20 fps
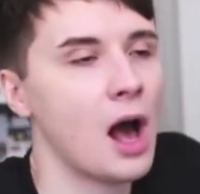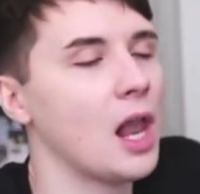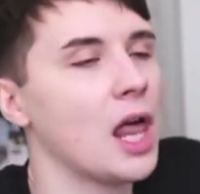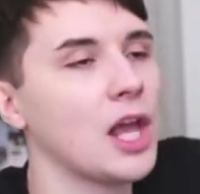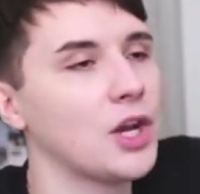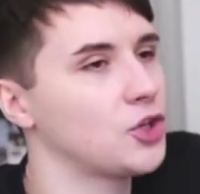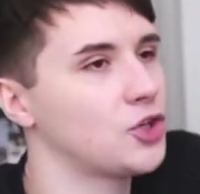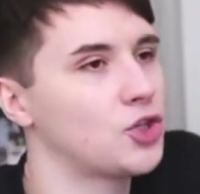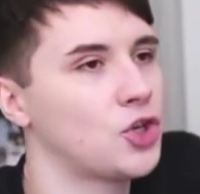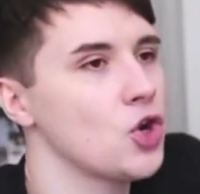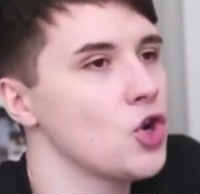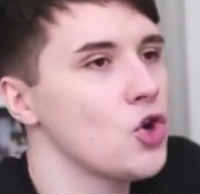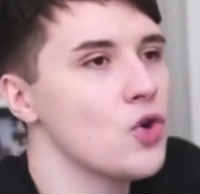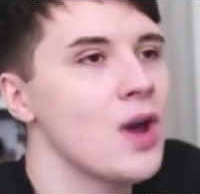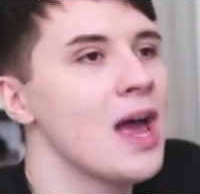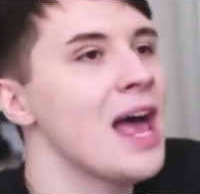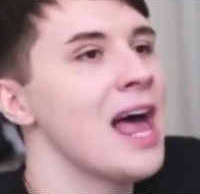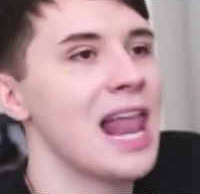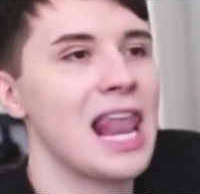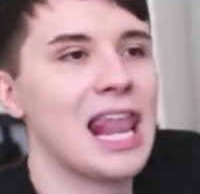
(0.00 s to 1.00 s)
are like
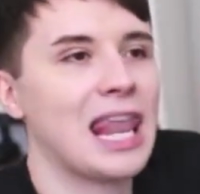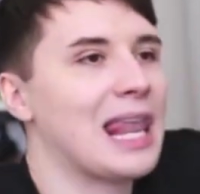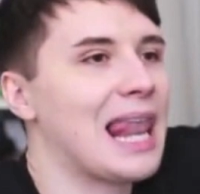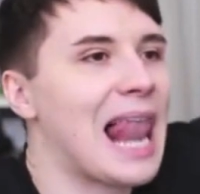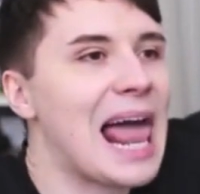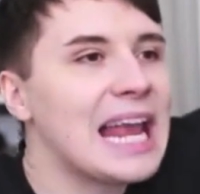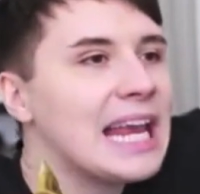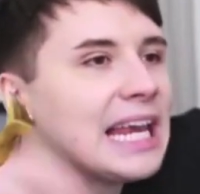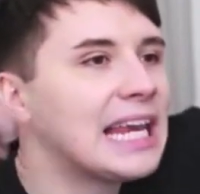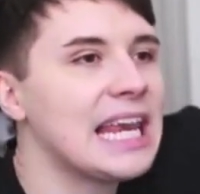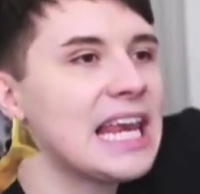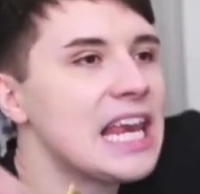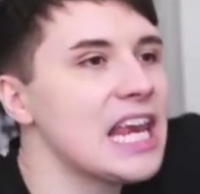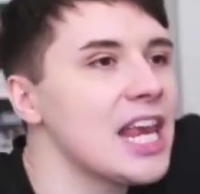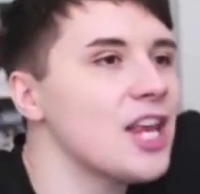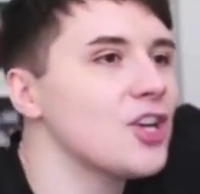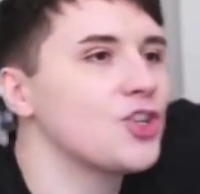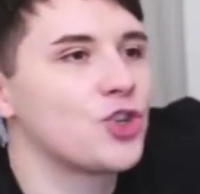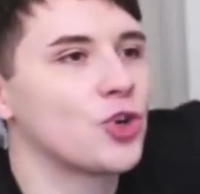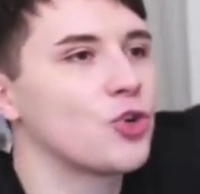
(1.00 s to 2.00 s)
two
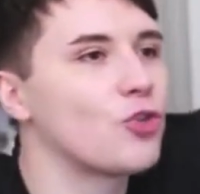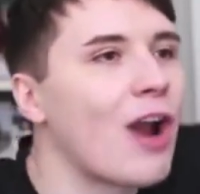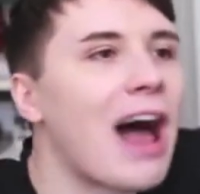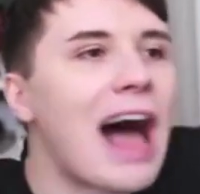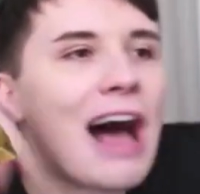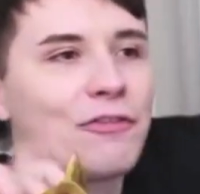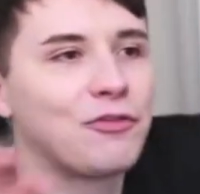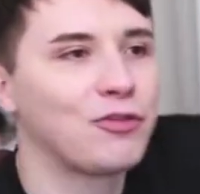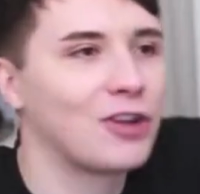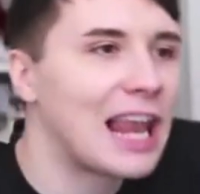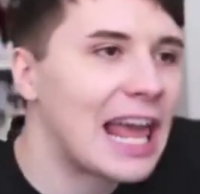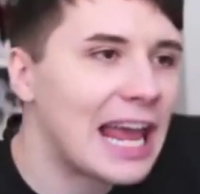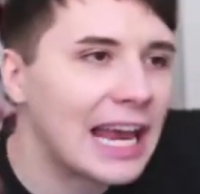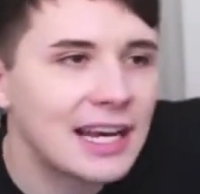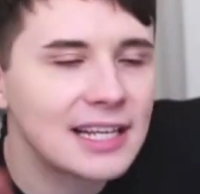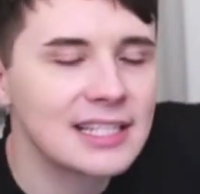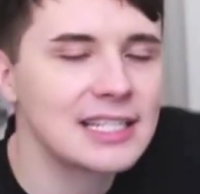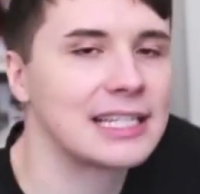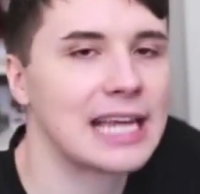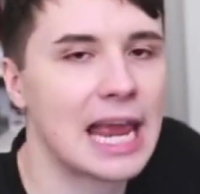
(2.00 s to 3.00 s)
lanky giraffe
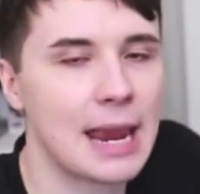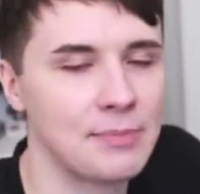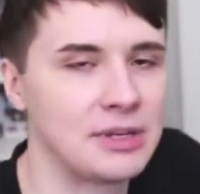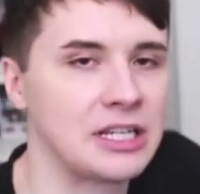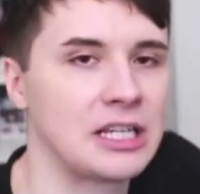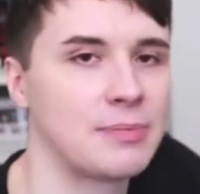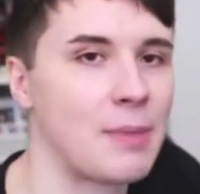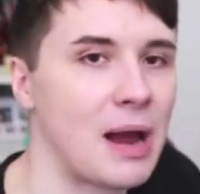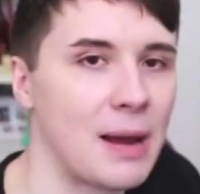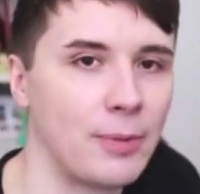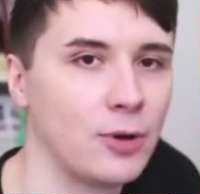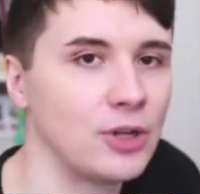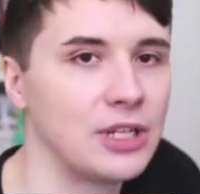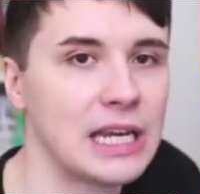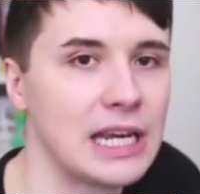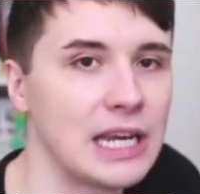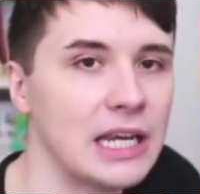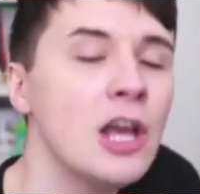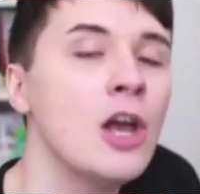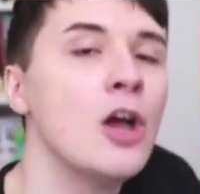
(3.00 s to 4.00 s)
legs taped to my
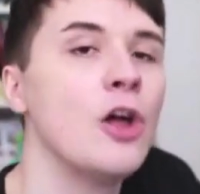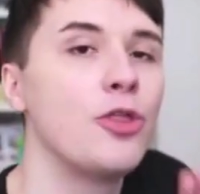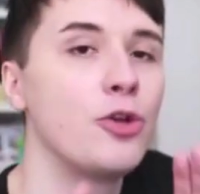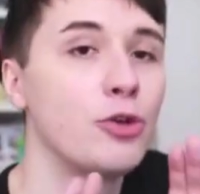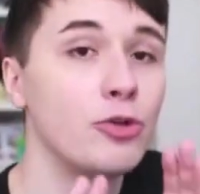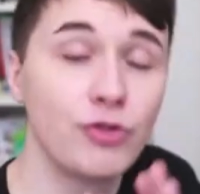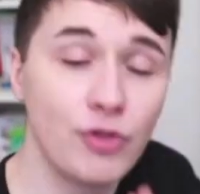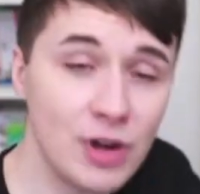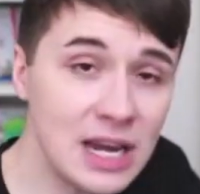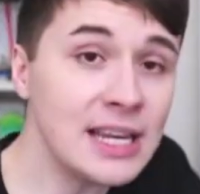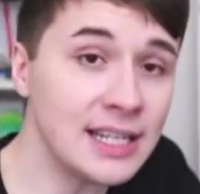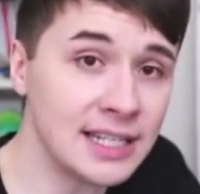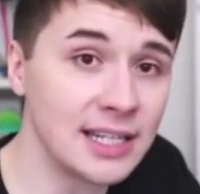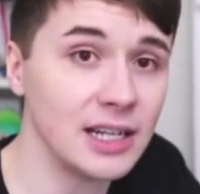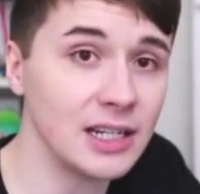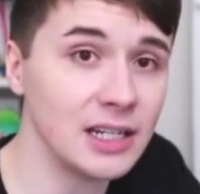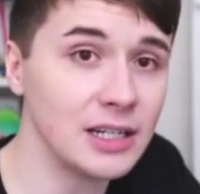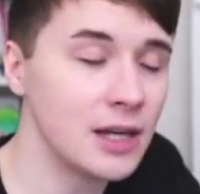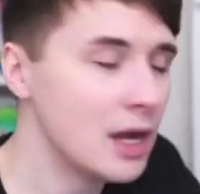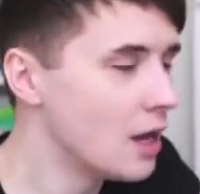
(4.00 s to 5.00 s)
body. The
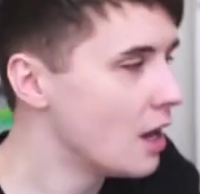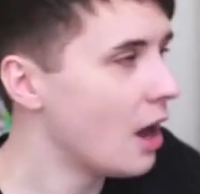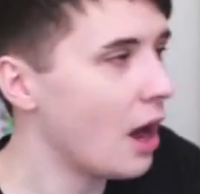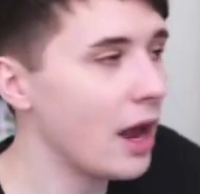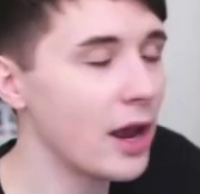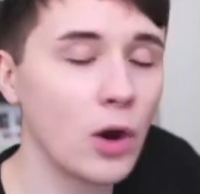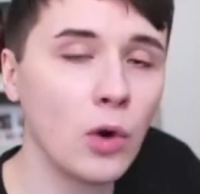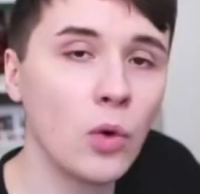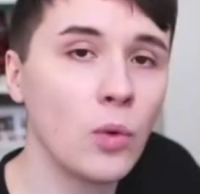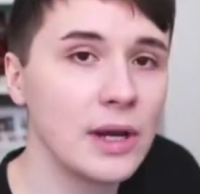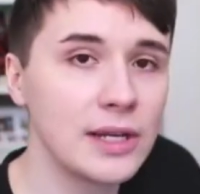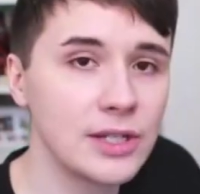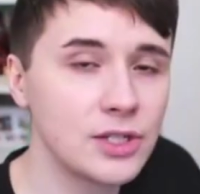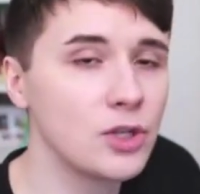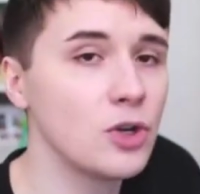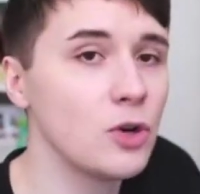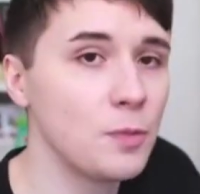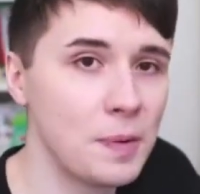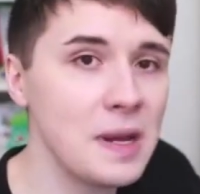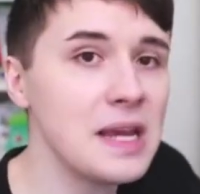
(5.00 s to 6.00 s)
reason I always
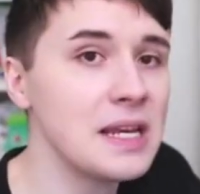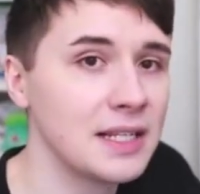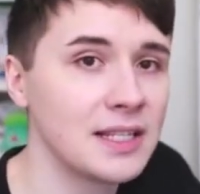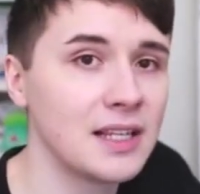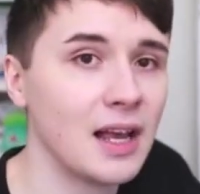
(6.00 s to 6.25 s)
do peace